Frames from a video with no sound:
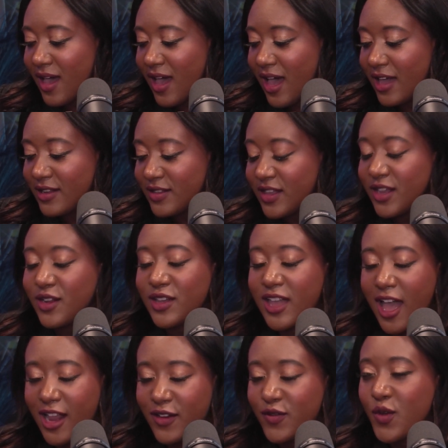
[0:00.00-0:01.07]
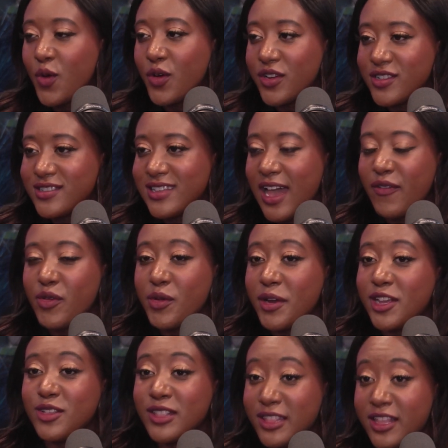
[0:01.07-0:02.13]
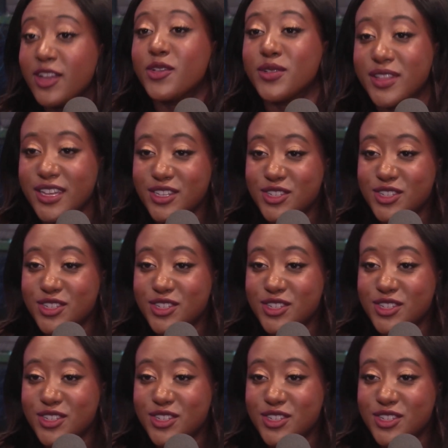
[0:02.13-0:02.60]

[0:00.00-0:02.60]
And then again, of course, everybody literally